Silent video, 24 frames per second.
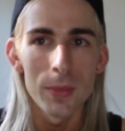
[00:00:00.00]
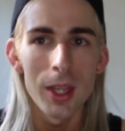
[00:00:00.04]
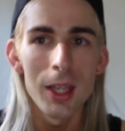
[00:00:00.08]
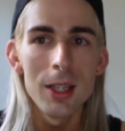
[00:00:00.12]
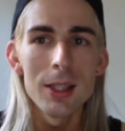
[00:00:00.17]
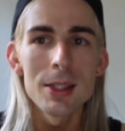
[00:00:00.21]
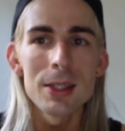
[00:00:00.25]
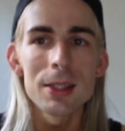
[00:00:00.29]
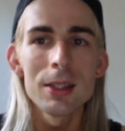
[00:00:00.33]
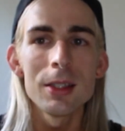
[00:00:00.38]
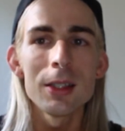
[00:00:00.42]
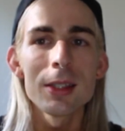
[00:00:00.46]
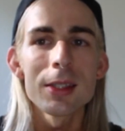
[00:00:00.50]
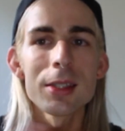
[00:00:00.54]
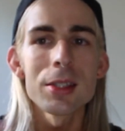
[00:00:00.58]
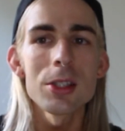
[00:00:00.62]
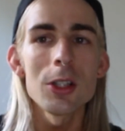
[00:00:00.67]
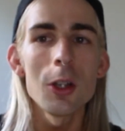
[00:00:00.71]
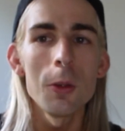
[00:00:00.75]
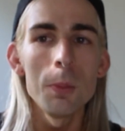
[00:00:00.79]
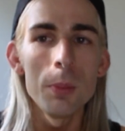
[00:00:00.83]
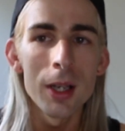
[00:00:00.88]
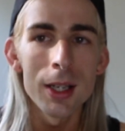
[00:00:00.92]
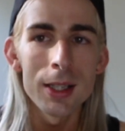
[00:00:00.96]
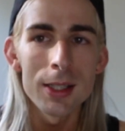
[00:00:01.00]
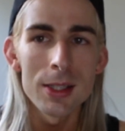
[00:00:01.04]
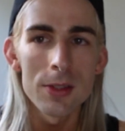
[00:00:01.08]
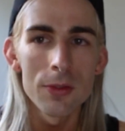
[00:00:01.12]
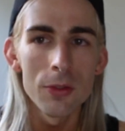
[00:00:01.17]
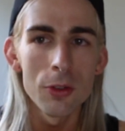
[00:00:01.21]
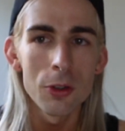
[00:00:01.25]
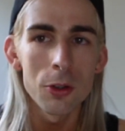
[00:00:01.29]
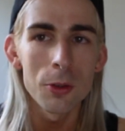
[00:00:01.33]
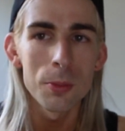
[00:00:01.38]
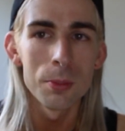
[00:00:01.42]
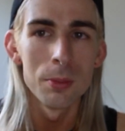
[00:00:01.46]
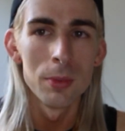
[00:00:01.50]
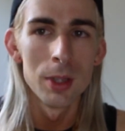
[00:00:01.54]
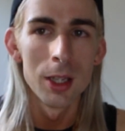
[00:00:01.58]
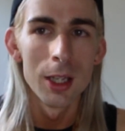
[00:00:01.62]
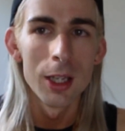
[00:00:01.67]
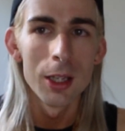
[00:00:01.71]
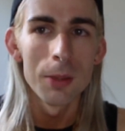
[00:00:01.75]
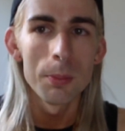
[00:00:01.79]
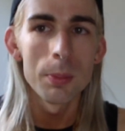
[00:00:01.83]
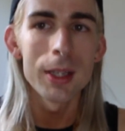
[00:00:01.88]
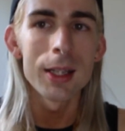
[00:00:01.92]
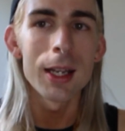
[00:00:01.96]
And it's going to stop us from
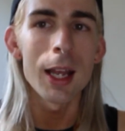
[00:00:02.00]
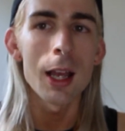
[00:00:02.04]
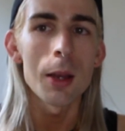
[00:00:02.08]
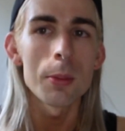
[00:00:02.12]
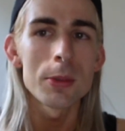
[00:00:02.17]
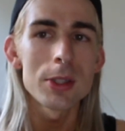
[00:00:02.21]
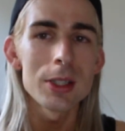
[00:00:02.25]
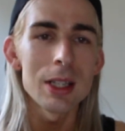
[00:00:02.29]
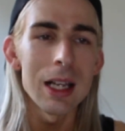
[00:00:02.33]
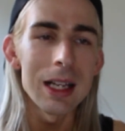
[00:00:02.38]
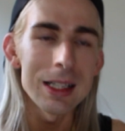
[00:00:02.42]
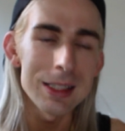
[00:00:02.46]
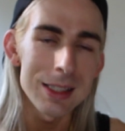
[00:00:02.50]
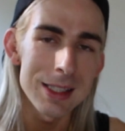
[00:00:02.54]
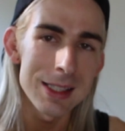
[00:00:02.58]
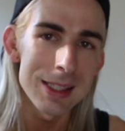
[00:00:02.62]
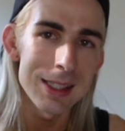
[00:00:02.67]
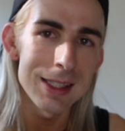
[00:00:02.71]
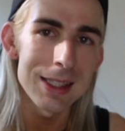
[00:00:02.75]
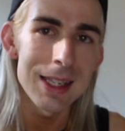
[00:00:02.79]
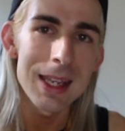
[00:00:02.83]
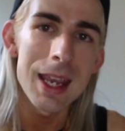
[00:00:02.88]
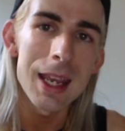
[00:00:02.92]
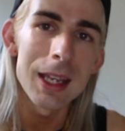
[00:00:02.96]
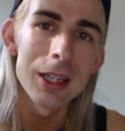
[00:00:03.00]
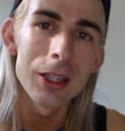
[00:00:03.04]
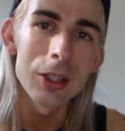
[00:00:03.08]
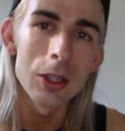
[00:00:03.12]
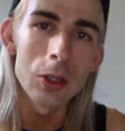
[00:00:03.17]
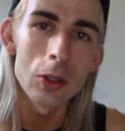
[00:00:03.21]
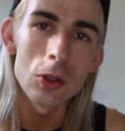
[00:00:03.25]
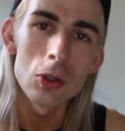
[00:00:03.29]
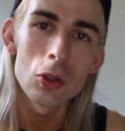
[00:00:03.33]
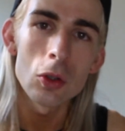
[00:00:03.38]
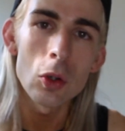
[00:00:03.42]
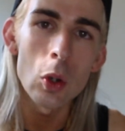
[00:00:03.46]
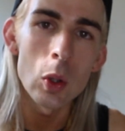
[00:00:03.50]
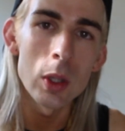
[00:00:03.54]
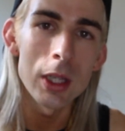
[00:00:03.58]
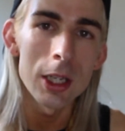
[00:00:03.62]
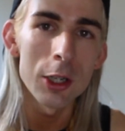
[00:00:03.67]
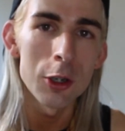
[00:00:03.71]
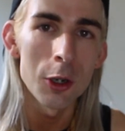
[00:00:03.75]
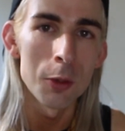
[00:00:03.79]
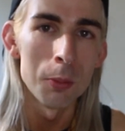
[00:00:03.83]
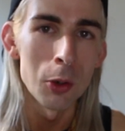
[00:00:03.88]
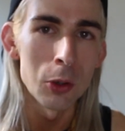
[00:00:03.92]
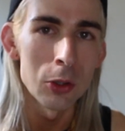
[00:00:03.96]
being able to understand and control
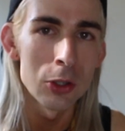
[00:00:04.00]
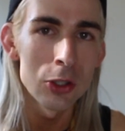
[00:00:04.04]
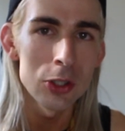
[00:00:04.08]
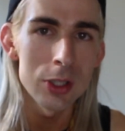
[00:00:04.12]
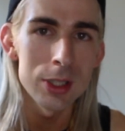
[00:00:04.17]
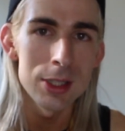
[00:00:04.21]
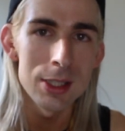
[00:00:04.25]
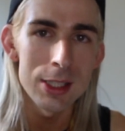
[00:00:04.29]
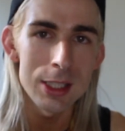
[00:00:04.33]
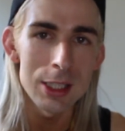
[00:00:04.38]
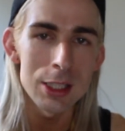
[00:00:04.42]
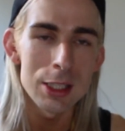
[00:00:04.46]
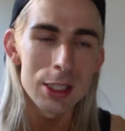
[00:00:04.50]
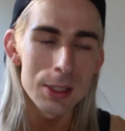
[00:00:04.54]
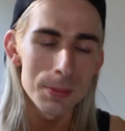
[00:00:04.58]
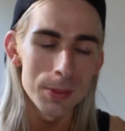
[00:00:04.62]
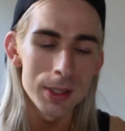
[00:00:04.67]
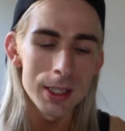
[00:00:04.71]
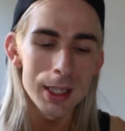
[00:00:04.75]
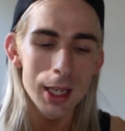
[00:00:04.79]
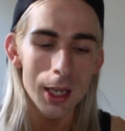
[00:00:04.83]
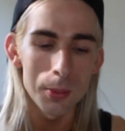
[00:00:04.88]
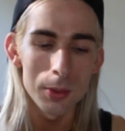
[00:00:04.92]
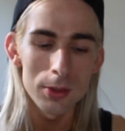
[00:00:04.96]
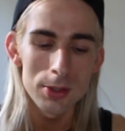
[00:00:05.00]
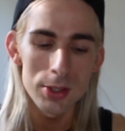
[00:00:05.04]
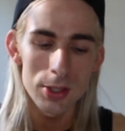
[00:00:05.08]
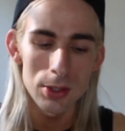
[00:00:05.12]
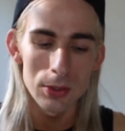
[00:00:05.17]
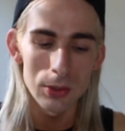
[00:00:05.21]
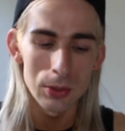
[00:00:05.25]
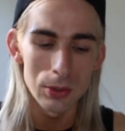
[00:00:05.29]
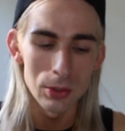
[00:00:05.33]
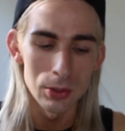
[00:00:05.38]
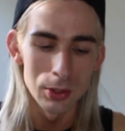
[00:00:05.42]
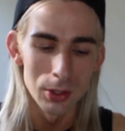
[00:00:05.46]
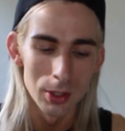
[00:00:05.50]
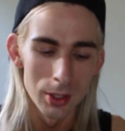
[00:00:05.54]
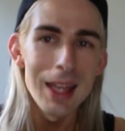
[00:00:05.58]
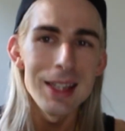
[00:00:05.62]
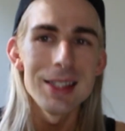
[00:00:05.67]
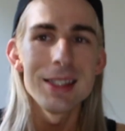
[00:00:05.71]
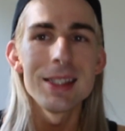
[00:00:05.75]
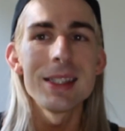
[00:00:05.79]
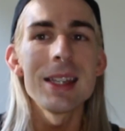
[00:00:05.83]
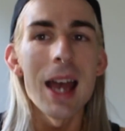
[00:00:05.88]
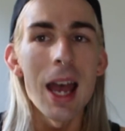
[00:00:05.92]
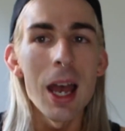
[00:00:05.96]
our emotions and to be able to
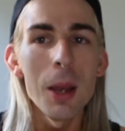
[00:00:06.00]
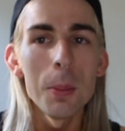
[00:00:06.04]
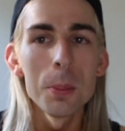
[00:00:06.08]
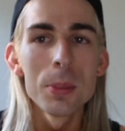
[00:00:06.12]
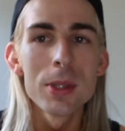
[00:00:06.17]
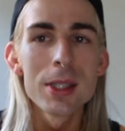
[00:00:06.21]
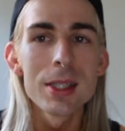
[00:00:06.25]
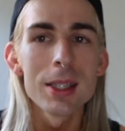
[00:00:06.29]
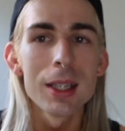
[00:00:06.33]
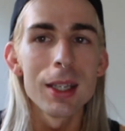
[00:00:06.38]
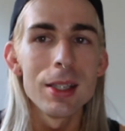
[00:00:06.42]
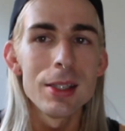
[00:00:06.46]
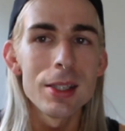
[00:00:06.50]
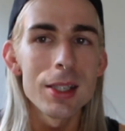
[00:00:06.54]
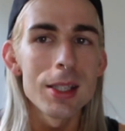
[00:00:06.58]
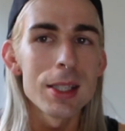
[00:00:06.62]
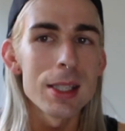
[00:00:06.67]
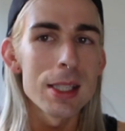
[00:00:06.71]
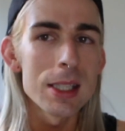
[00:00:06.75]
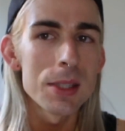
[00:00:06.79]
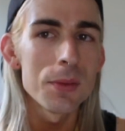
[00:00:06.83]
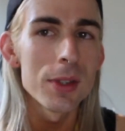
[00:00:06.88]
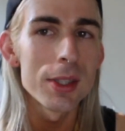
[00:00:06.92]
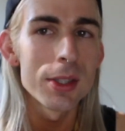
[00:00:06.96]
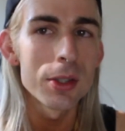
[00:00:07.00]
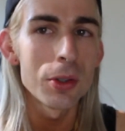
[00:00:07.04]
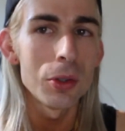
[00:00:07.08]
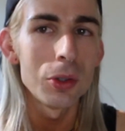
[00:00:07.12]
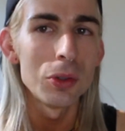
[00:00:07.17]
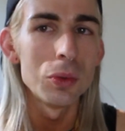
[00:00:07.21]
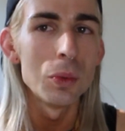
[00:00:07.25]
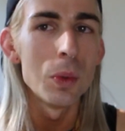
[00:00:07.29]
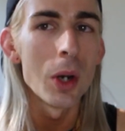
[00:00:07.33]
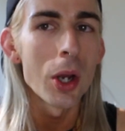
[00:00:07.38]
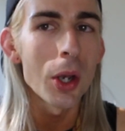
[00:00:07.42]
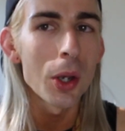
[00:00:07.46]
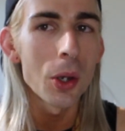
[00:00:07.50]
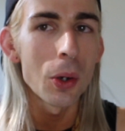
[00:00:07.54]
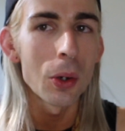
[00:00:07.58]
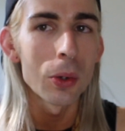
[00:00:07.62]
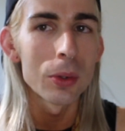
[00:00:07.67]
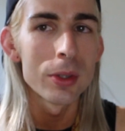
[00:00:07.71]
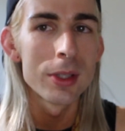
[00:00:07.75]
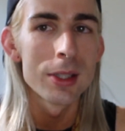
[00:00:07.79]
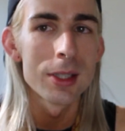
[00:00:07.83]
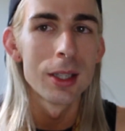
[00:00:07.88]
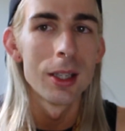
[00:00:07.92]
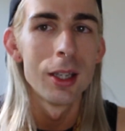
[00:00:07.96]
adapt into this physical
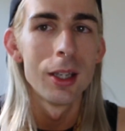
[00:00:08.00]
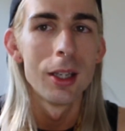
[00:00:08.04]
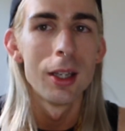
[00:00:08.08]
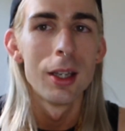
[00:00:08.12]
world